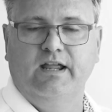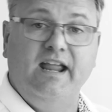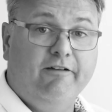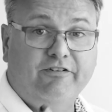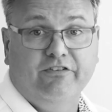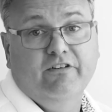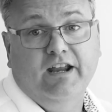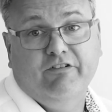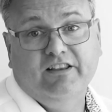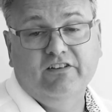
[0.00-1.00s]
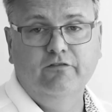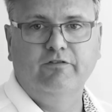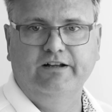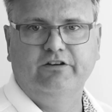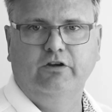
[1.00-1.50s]
If it doesn't
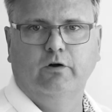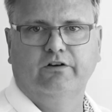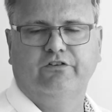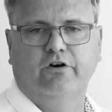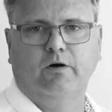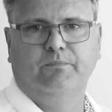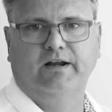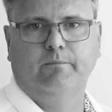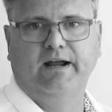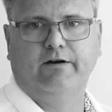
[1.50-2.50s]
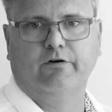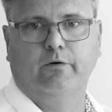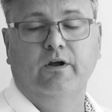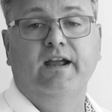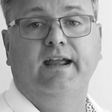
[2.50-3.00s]
find the Q_OBJECT
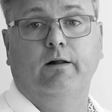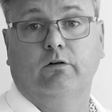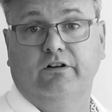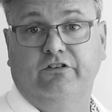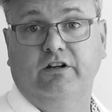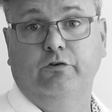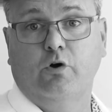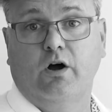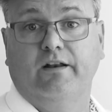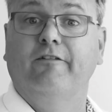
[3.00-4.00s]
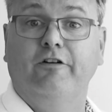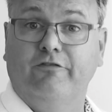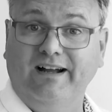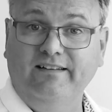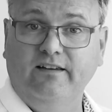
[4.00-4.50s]
macro, it'll continue on. If it
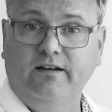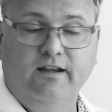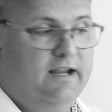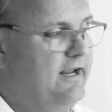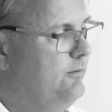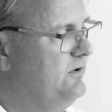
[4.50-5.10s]
finds it, it